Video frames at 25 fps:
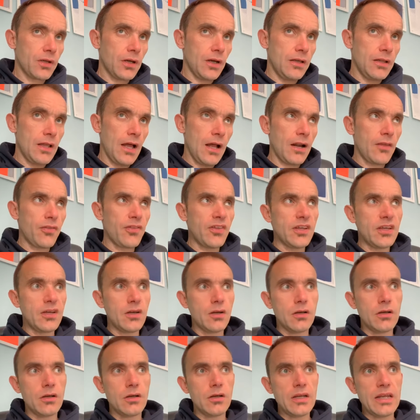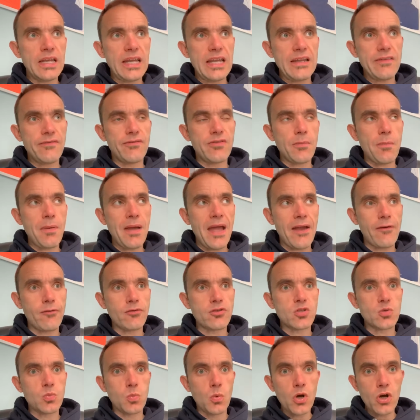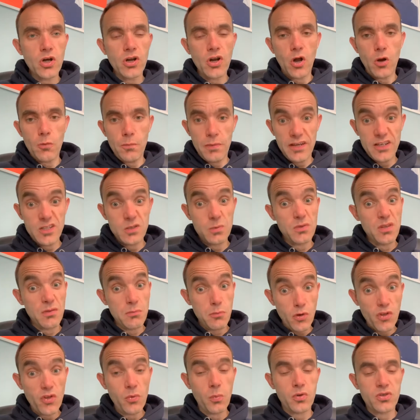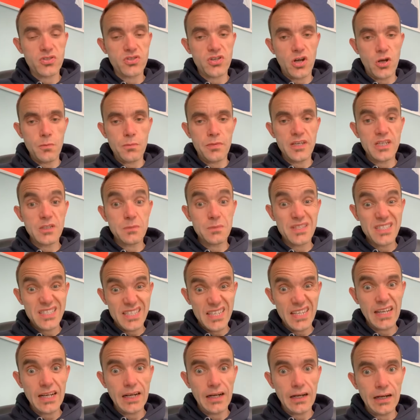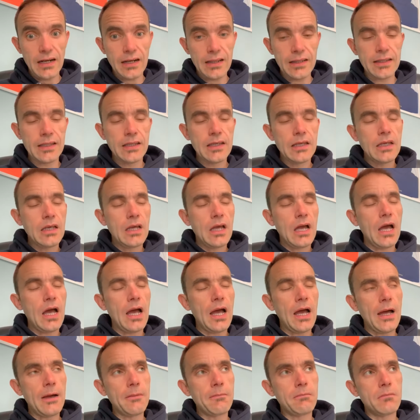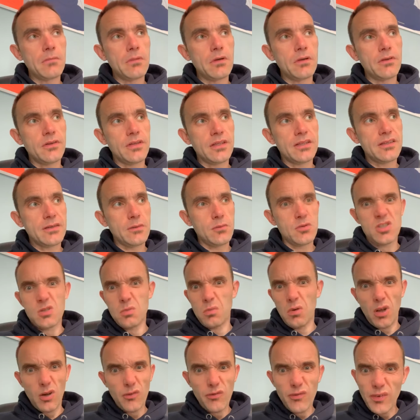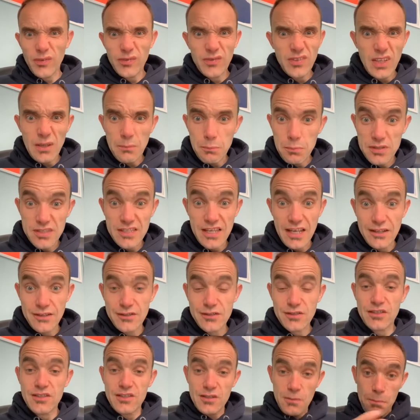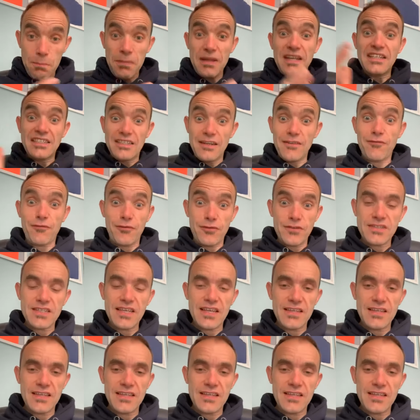And, and I think if the parents weren't obese, and the mother wasn't obese particularly, um, there was something like fifteen percent. So there's a big difference.